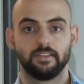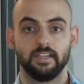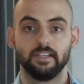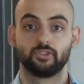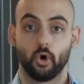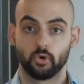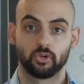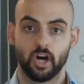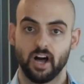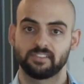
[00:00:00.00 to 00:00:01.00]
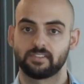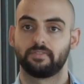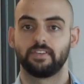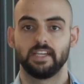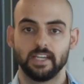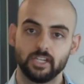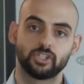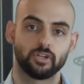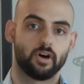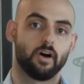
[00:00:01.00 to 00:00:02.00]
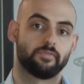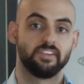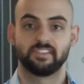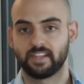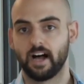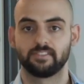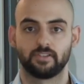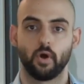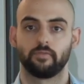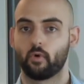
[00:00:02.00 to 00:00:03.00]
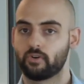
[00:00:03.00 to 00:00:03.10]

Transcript: the total cost of each of these styles that you have